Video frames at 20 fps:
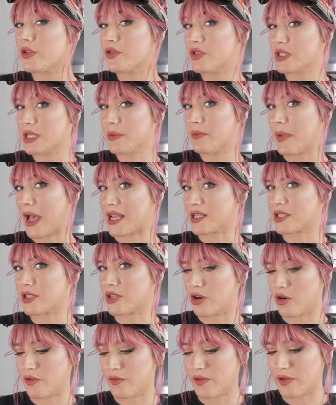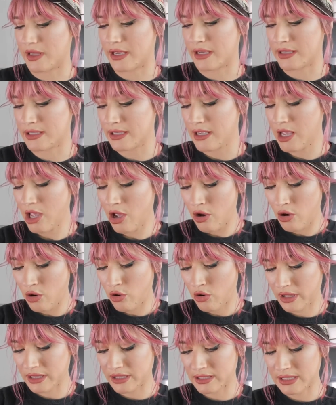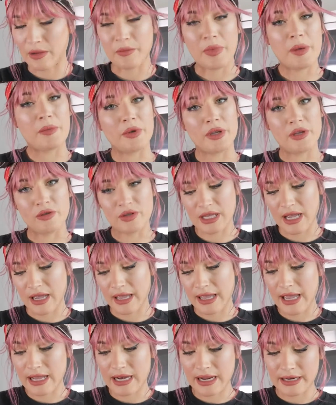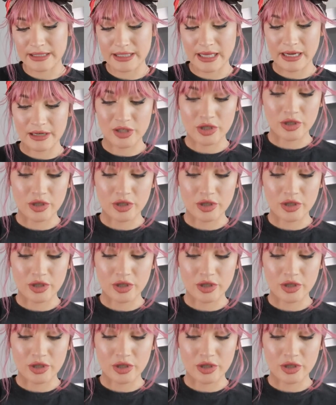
use Tabasco for this, and some people use cayenne. I decided